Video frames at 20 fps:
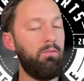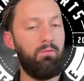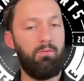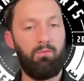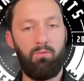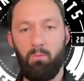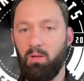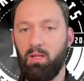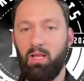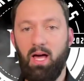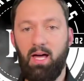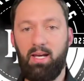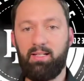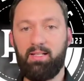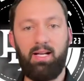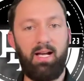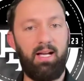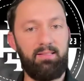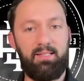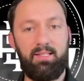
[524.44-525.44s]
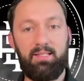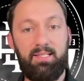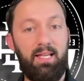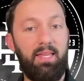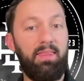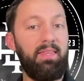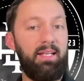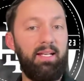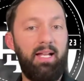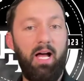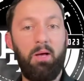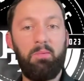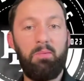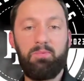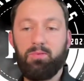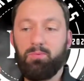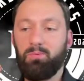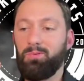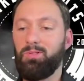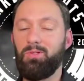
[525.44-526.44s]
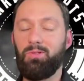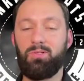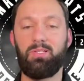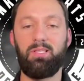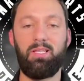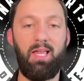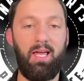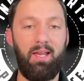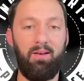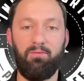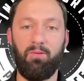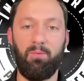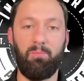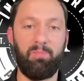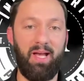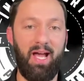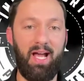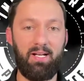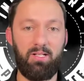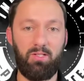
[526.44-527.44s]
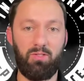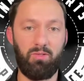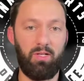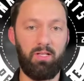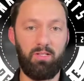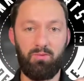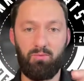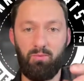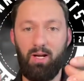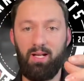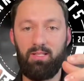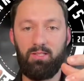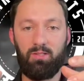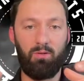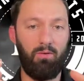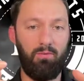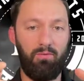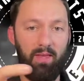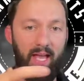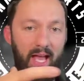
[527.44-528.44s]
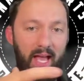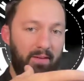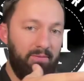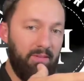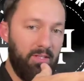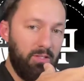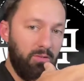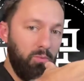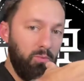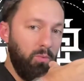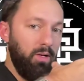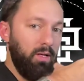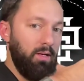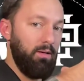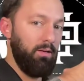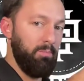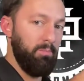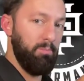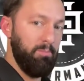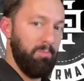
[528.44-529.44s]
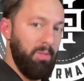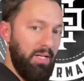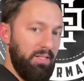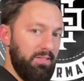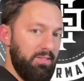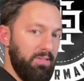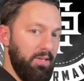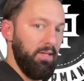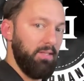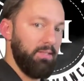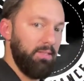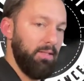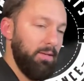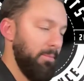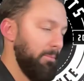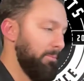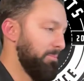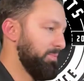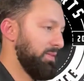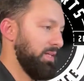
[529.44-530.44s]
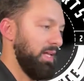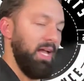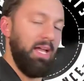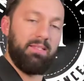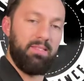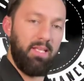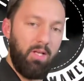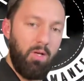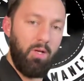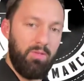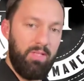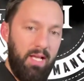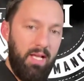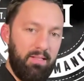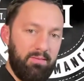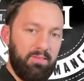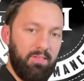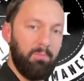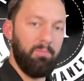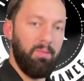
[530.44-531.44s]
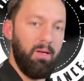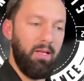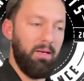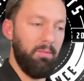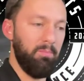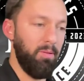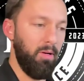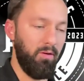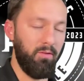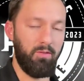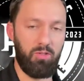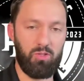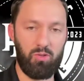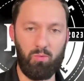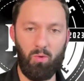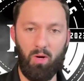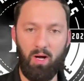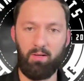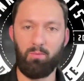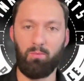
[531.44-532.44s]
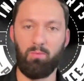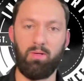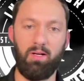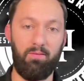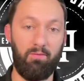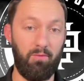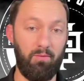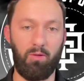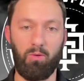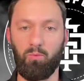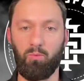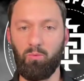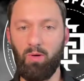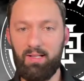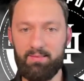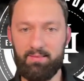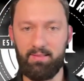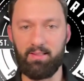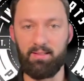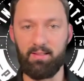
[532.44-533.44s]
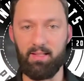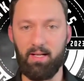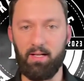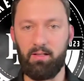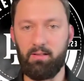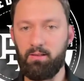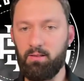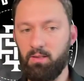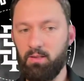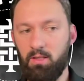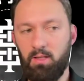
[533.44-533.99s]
from a lot of guys, they said that it helps reduce a lot of the back stress, right? So if they have this weird butt tuck as they go down to the bottom part of their squat or whenever they're resting there,